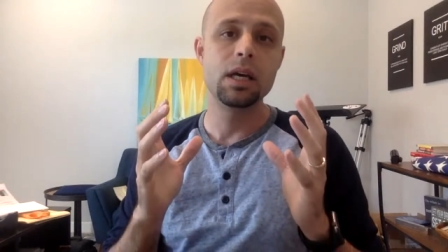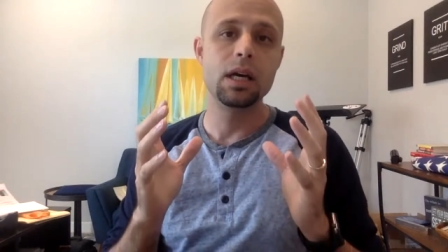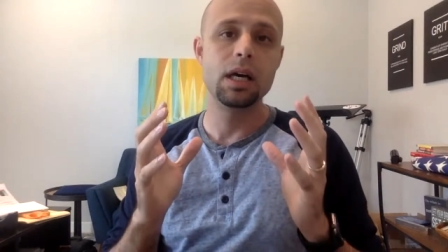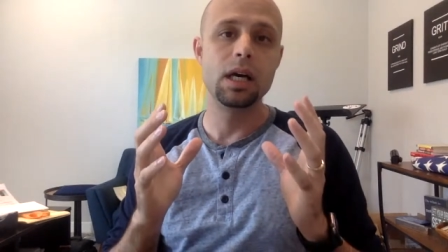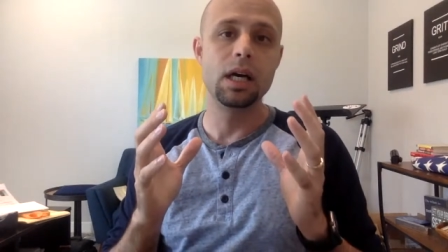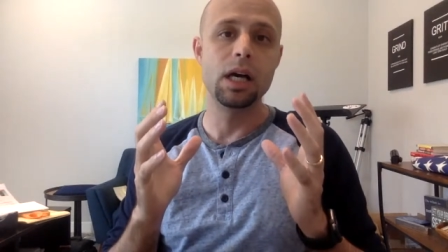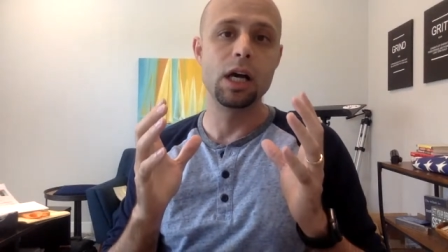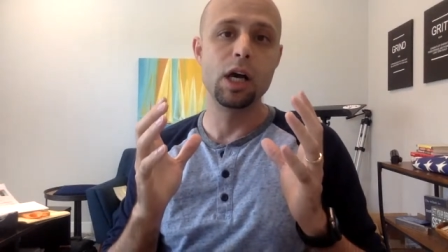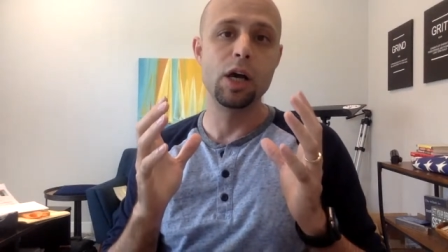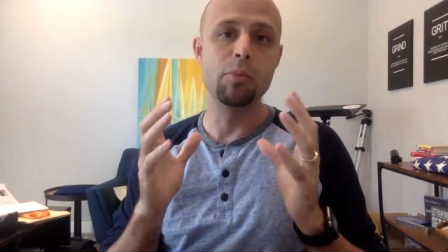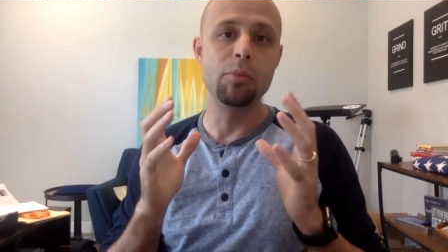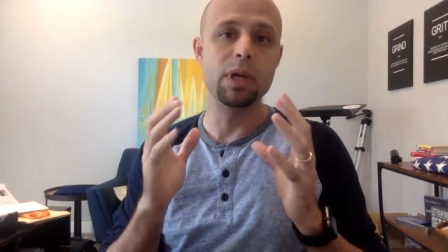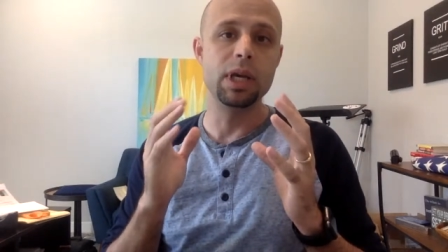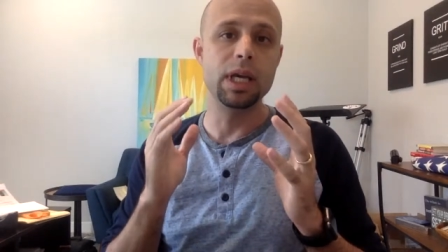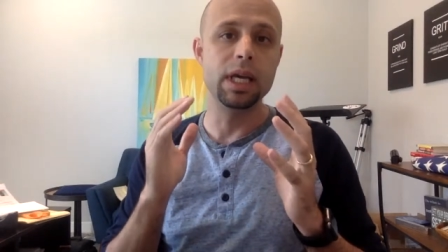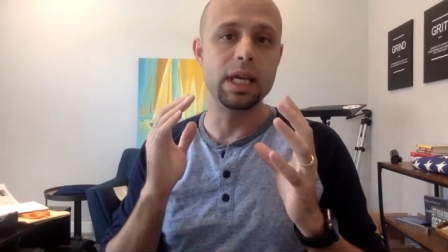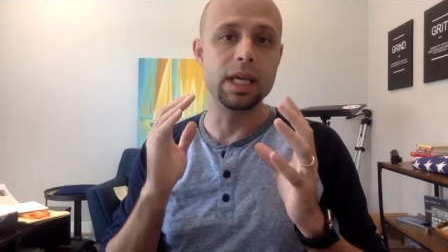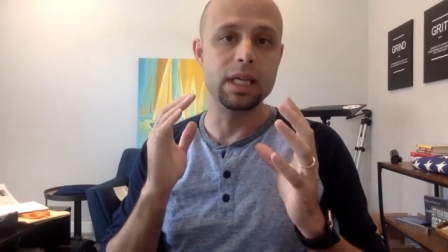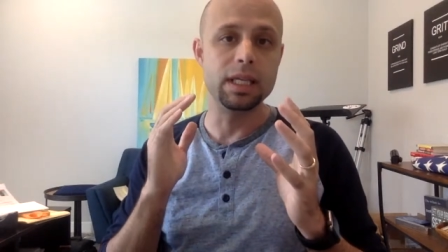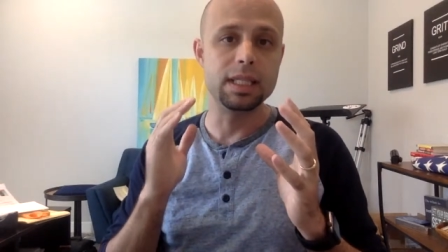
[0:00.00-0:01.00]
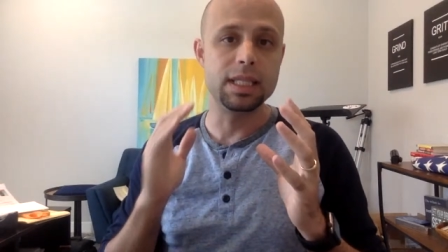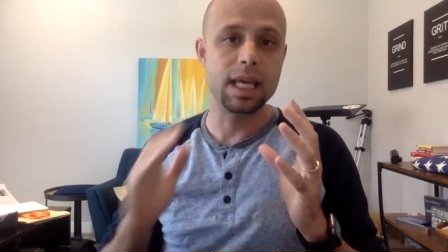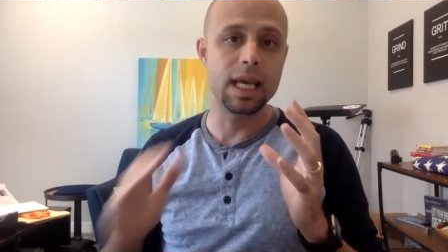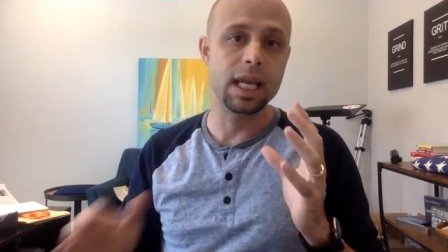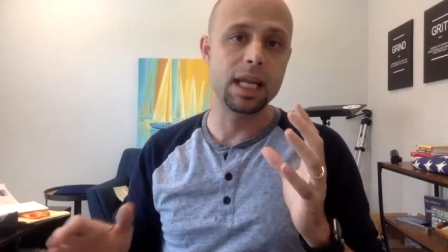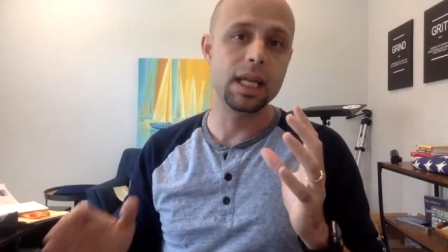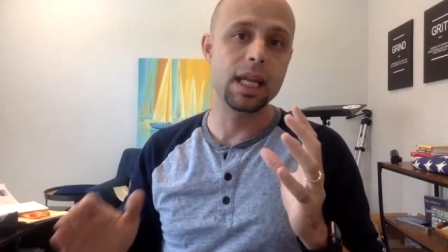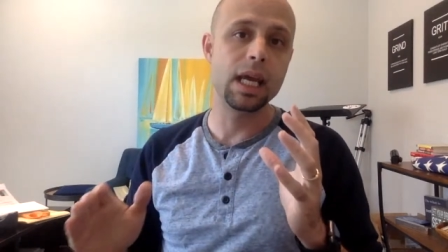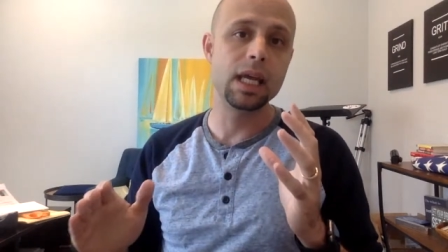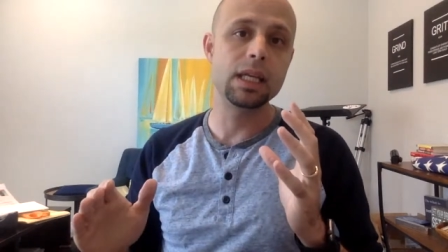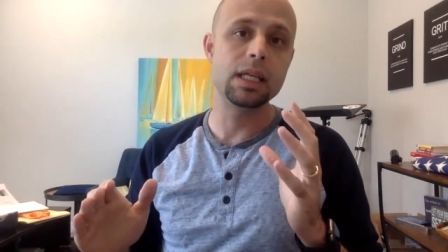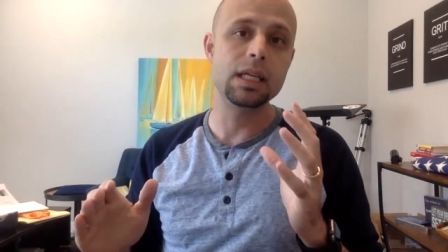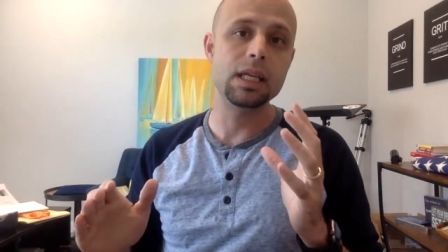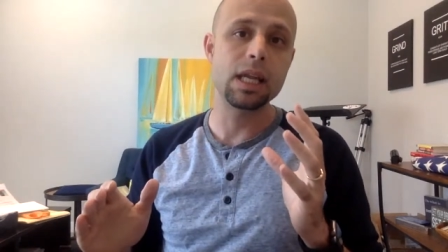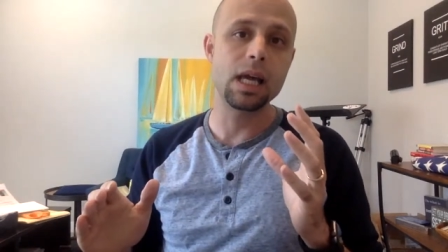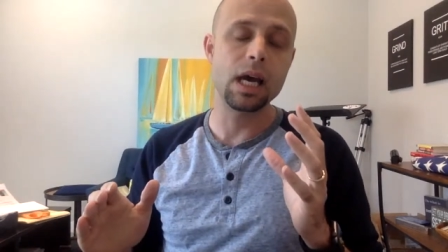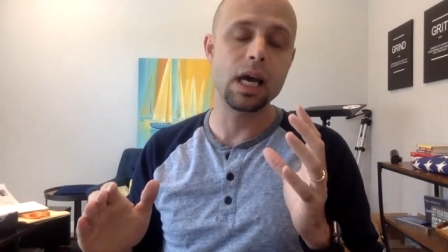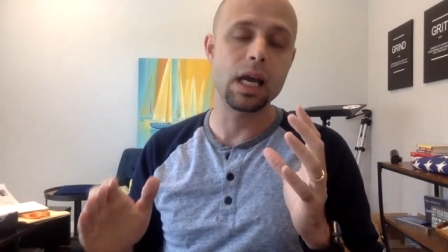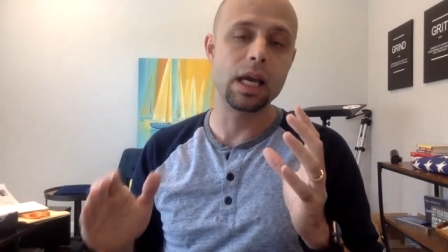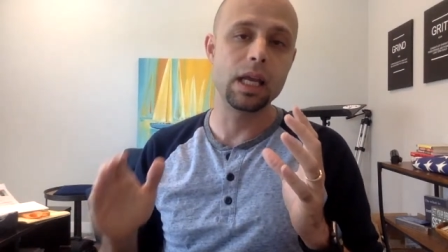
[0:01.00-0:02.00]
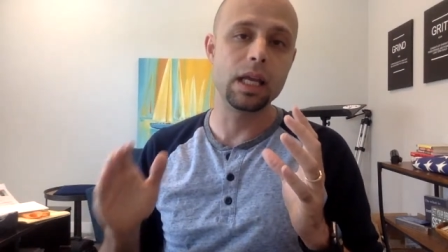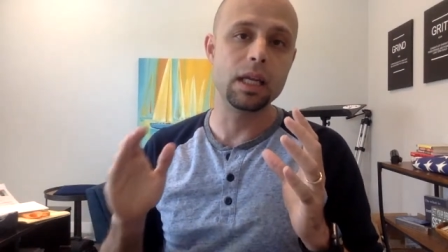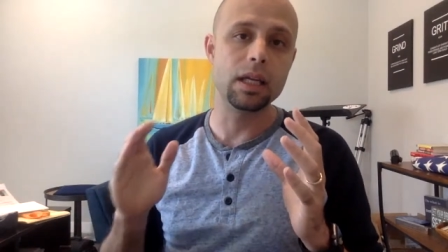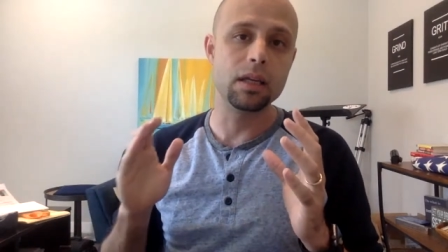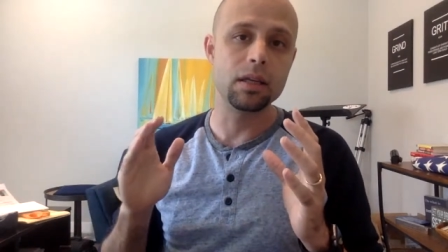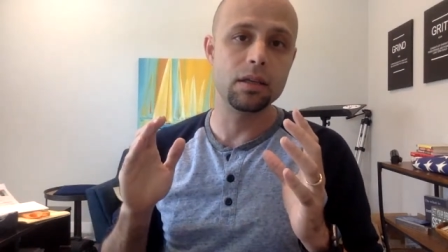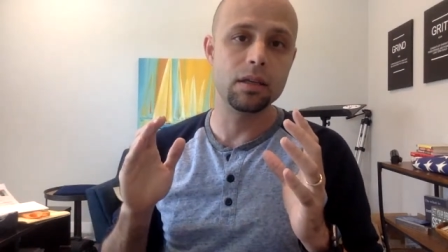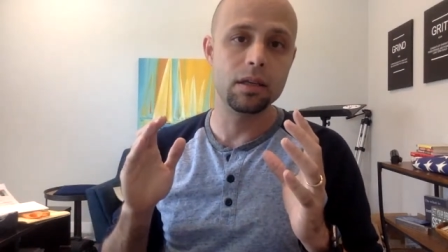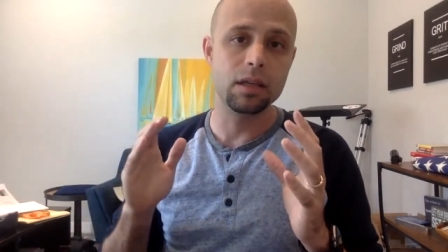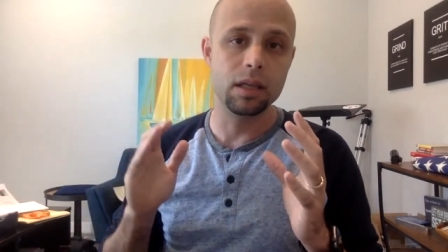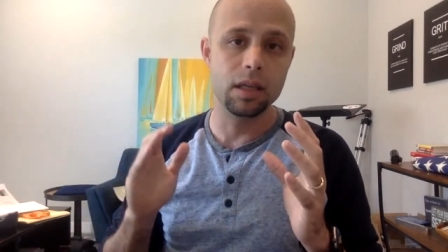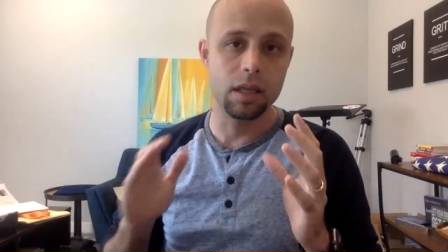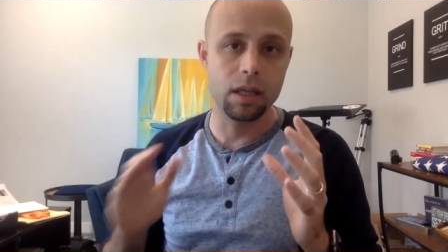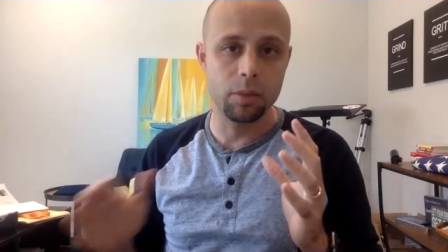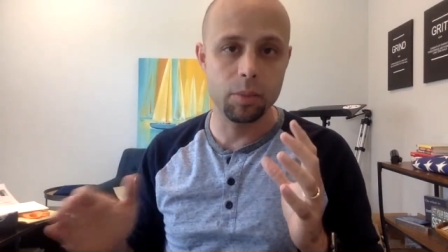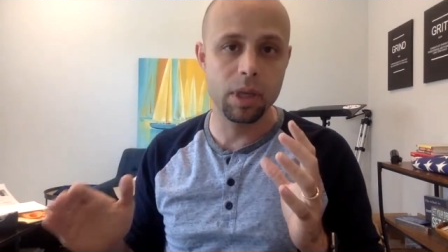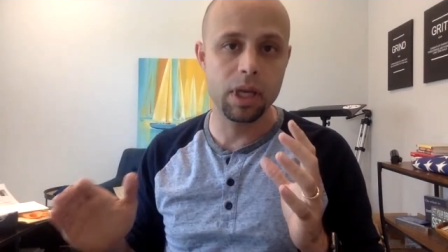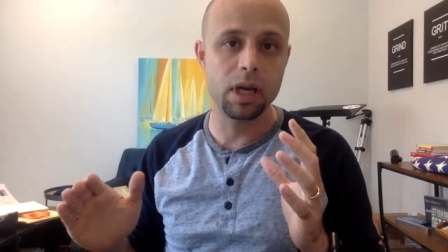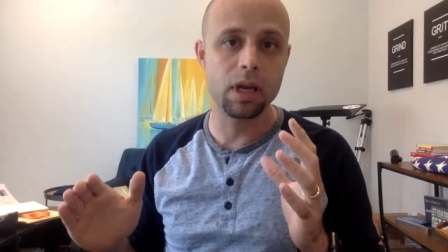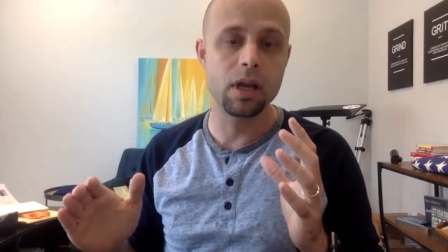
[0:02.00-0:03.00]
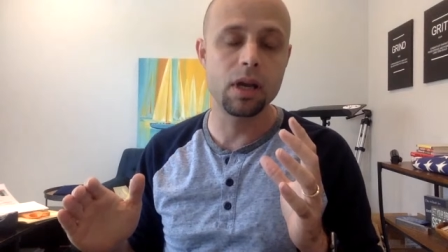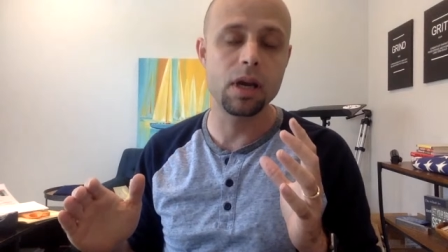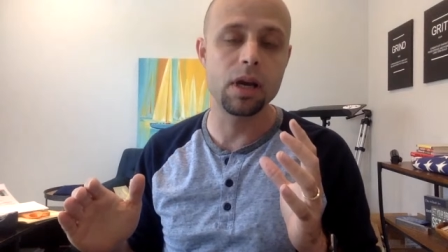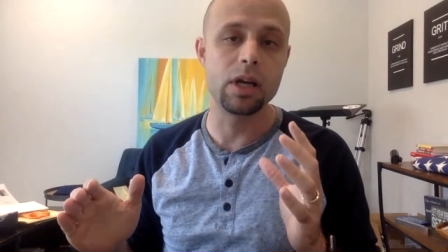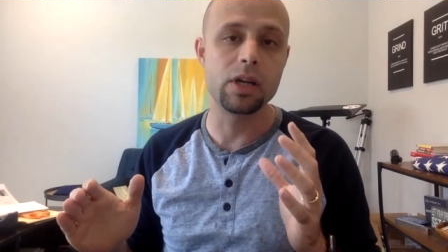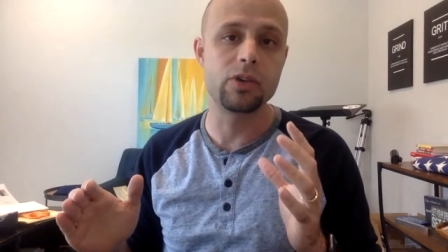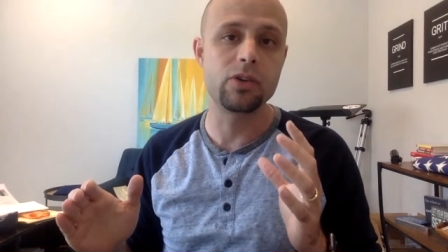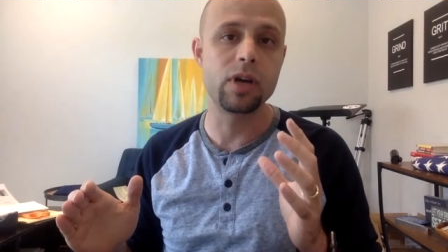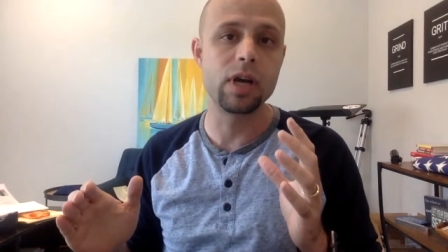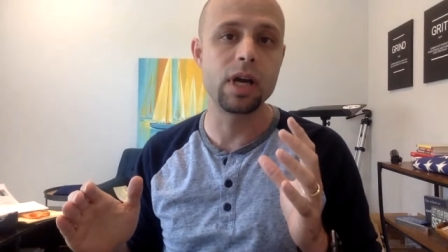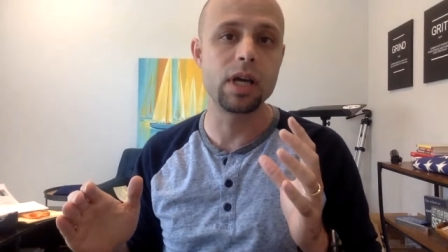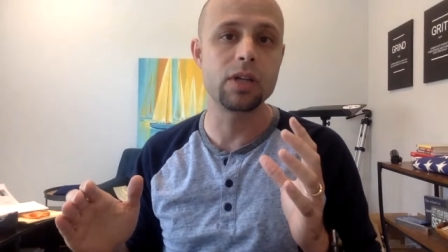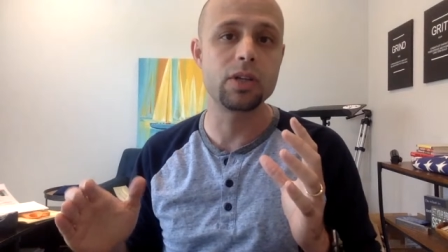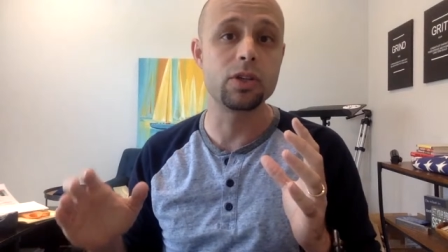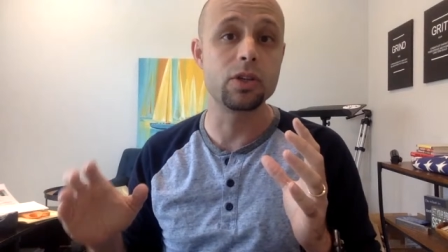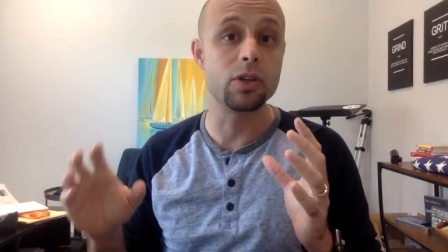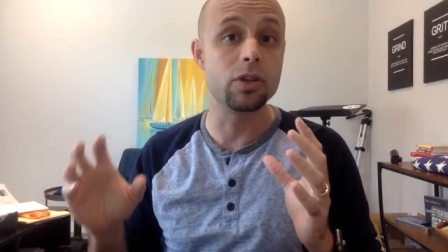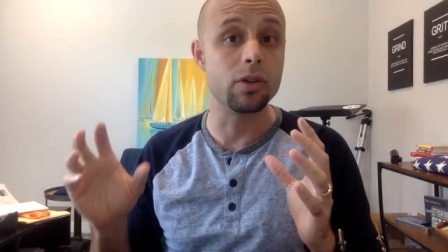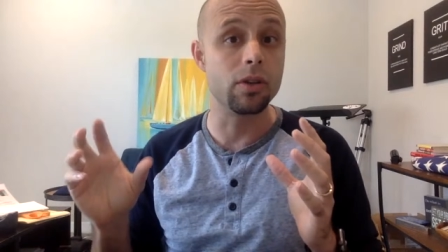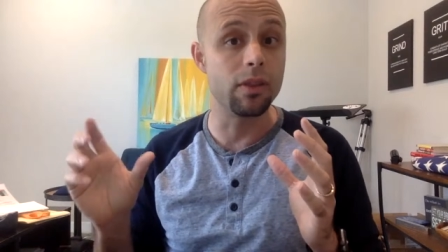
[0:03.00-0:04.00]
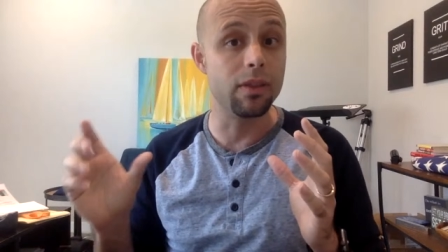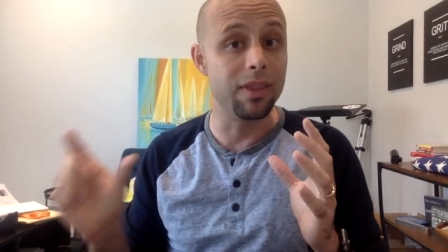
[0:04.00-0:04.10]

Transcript: A 1099 independent contractor,